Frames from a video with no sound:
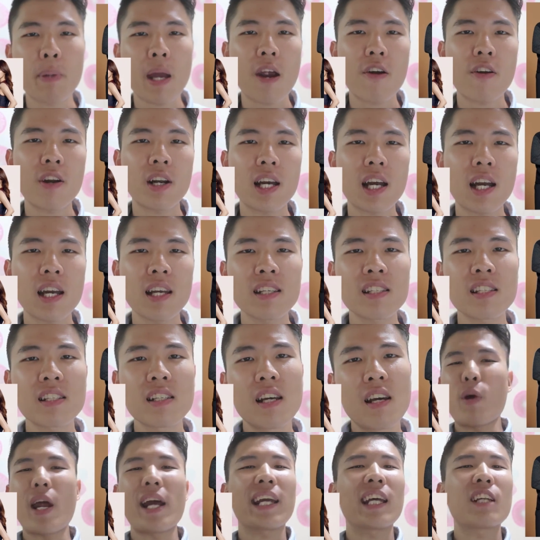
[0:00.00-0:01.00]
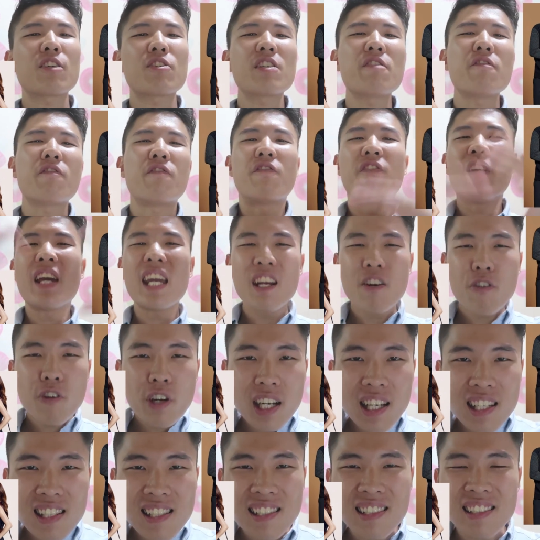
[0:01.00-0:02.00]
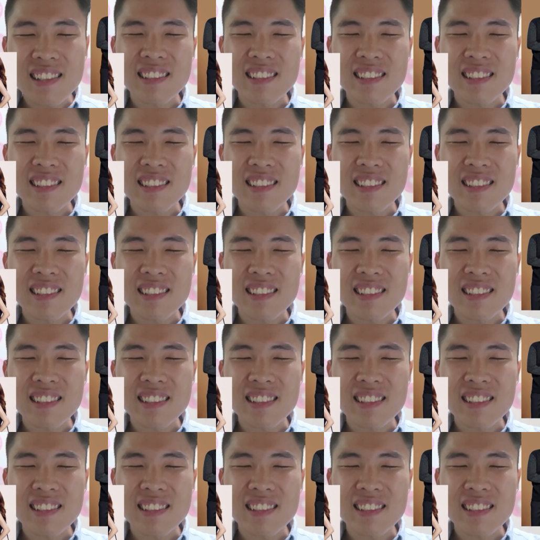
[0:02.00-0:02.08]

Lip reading: paradise where I get to see various